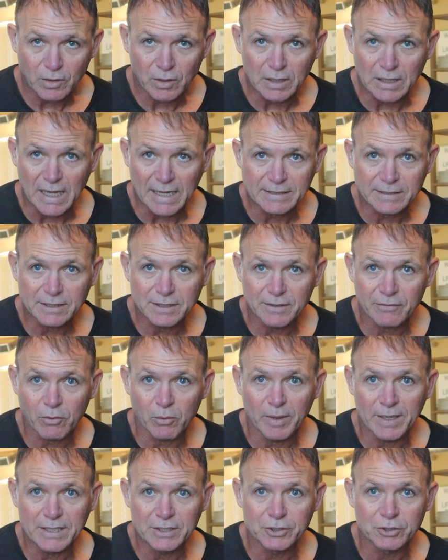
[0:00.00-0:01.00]
lots of different
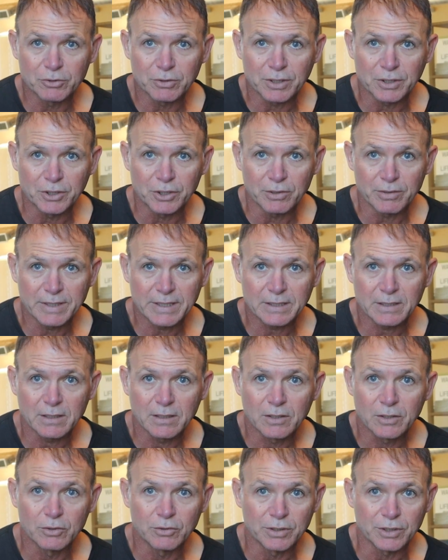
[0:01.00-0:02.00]
ways you can do it.
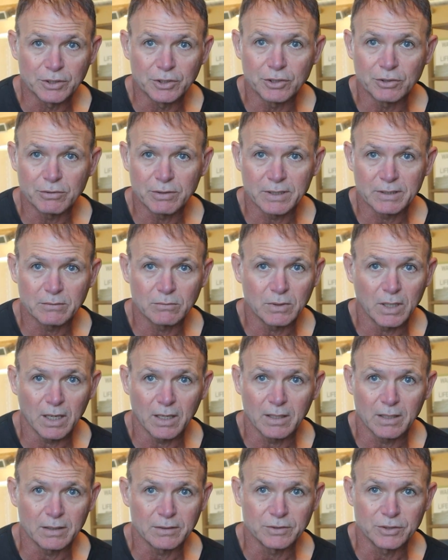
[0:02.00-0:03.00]
You can do it
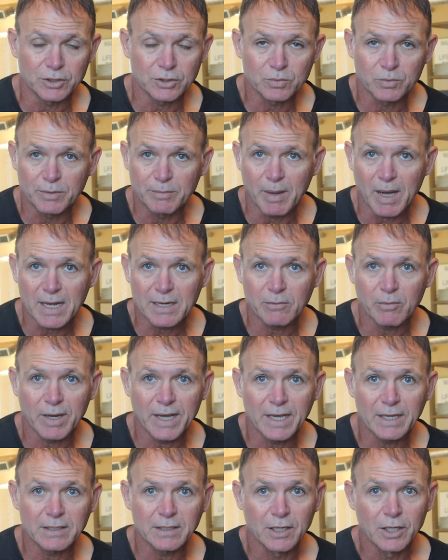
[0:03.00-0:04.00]
just with body
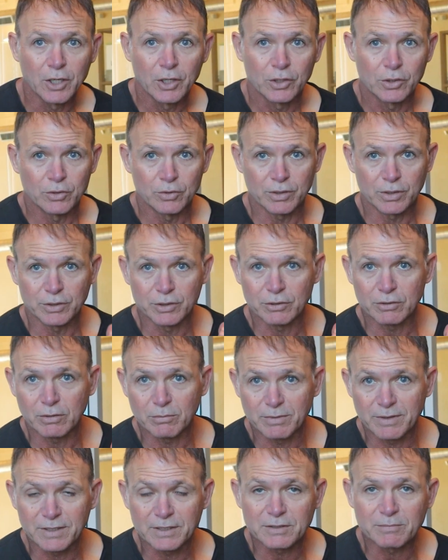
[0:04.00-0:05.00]
weight. You can do it
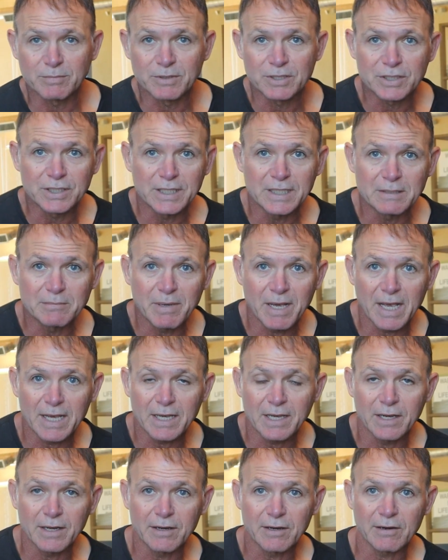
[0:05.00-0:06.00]
with this machine back
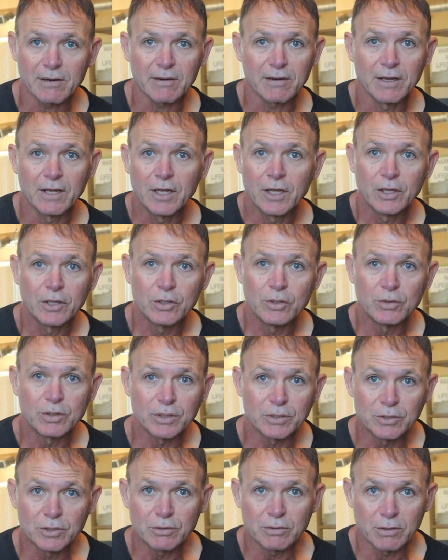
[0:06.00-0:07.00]
here. You
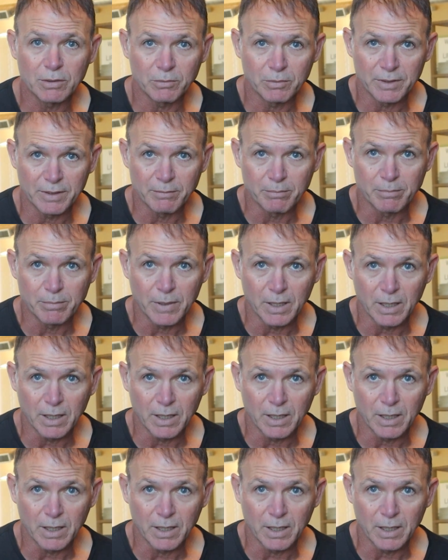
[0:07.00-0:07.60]
can do it with